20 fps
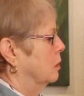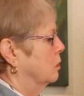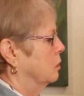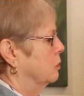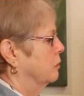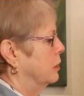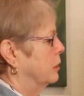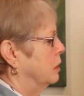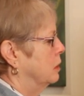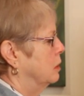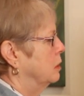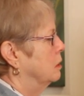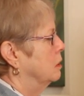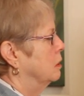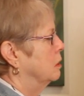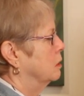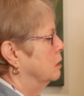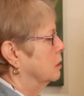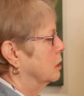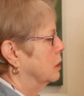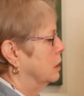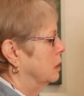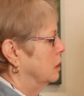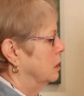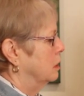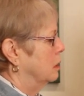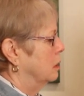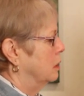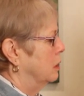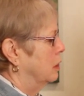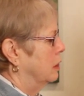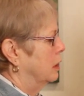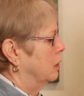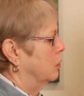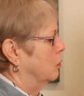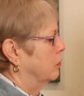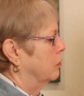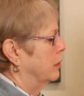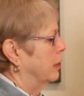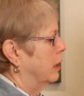Over here, okay, and
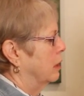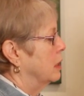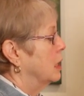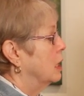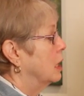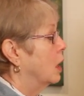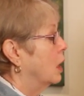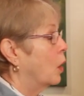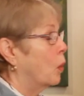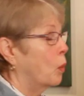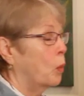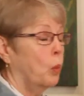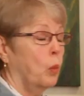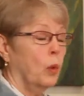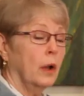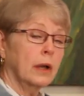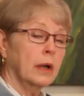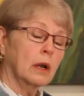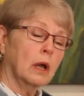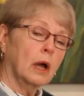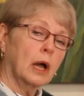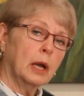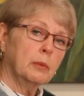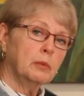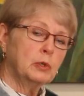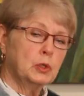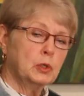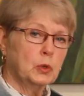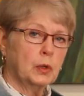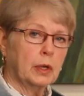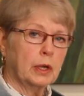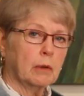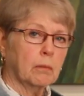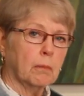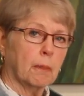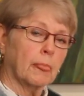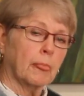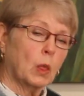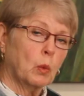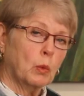over there. What I'm doing
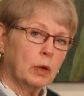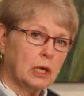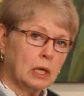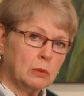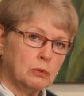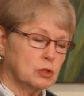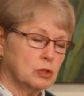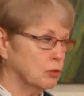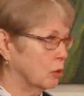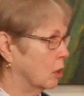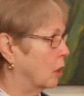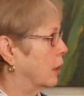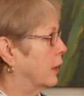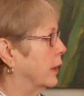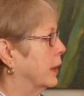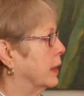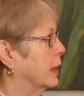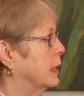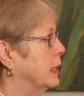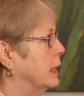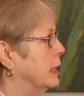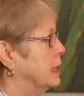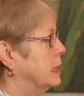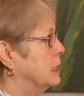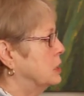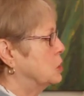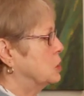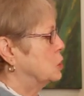when I'm drawing is